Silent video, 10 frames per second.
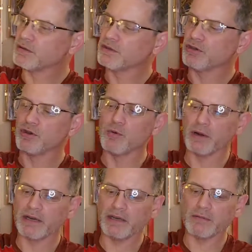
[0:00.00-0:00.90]
to do
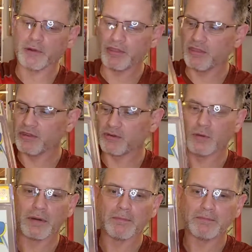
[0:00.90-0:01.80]
what I did with this
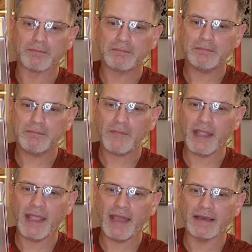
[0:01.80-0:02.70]
one.
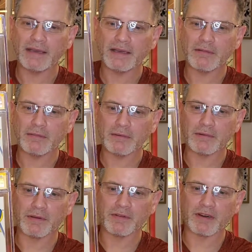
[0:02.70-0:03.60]
And
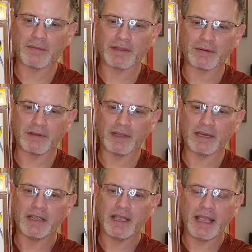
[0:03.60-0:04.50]
sorry about their light,
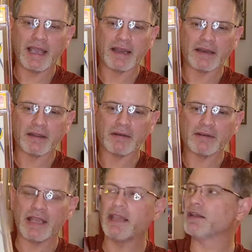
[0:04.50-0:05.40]
and
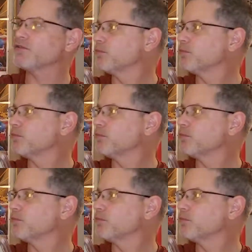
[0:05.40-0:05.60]
take it